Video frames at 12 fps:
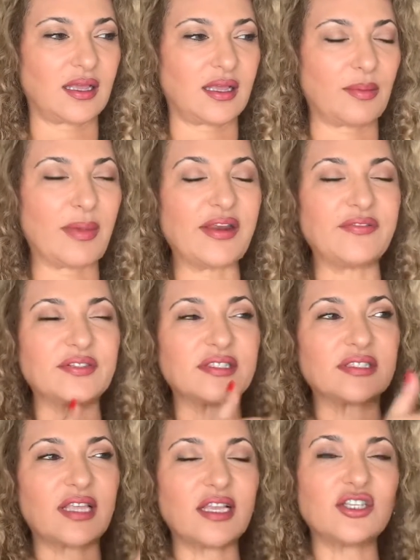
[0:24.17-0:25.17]
a
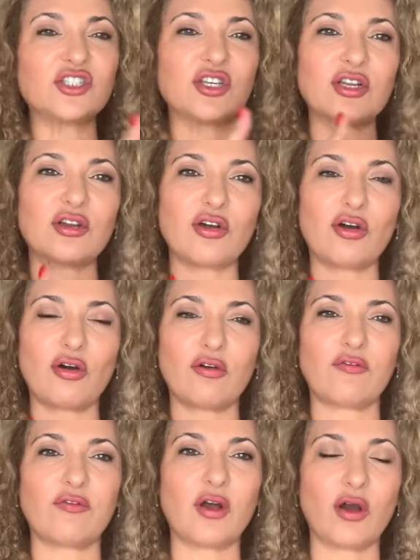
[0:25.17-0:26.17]
manifestation of
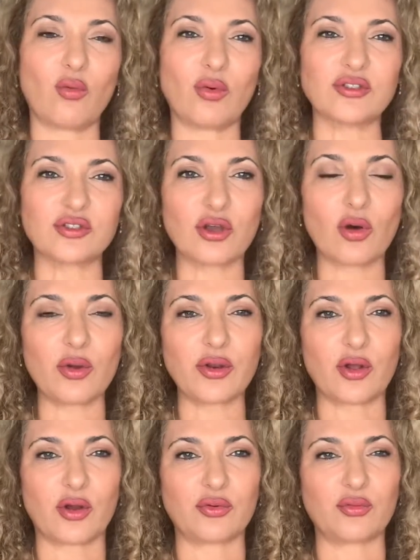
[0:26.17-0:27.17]
what's going
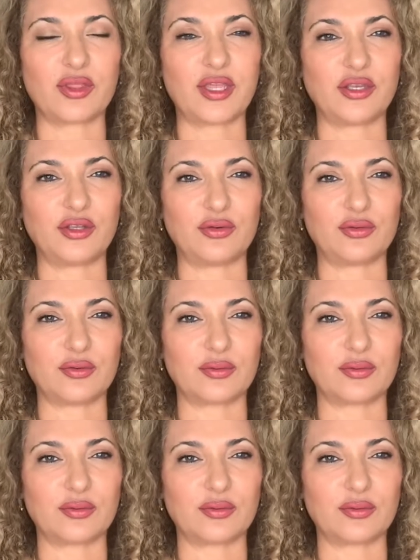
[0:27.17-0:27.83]
on within you.